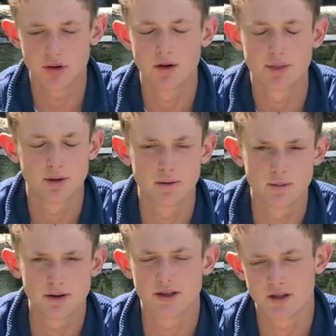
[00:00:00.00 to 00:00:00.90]
earth
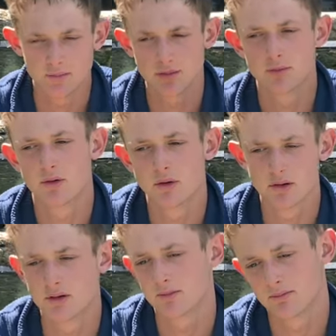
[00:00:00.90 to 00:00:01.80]
over it and you put more
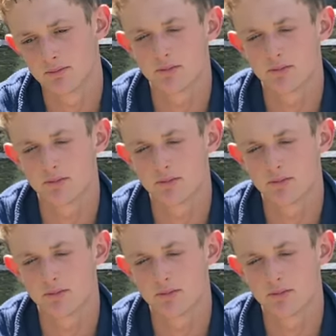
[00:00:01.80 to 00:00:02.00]
and,